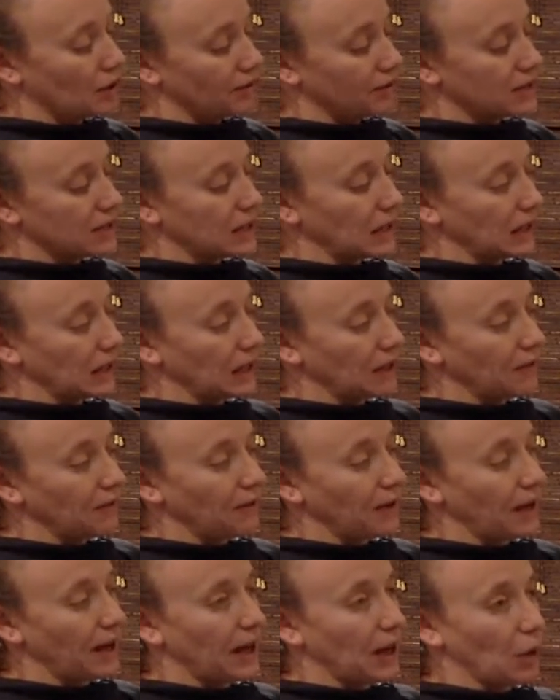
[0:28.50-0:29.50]

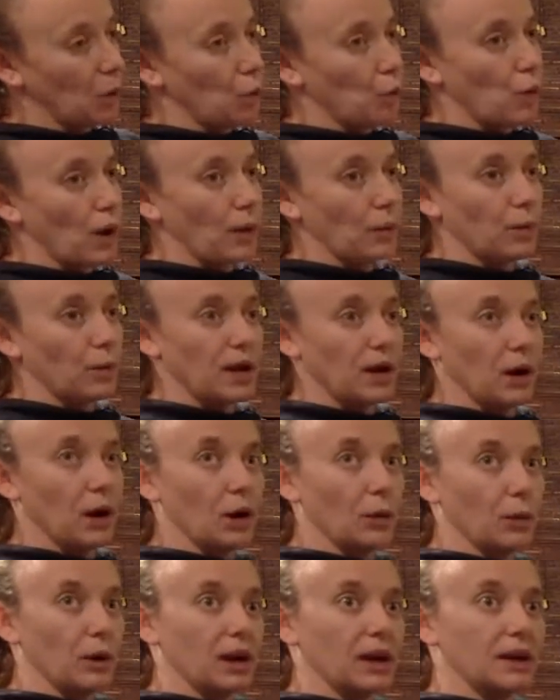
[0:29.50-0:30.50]
solidifying what
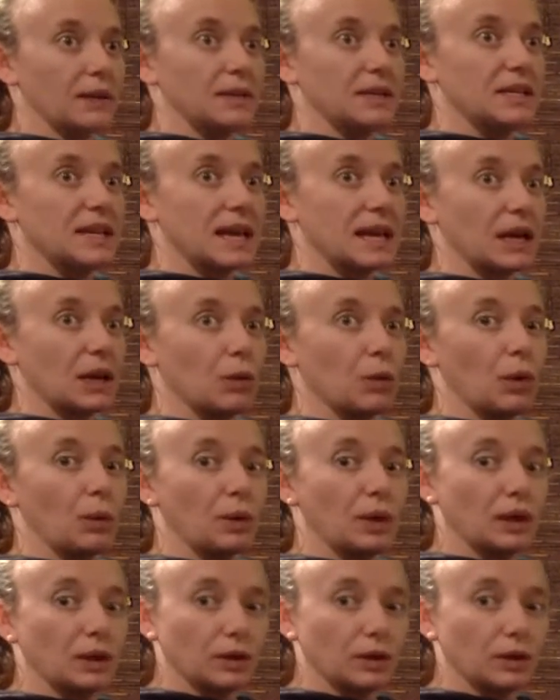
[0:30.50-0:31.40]
we're going to be taking what we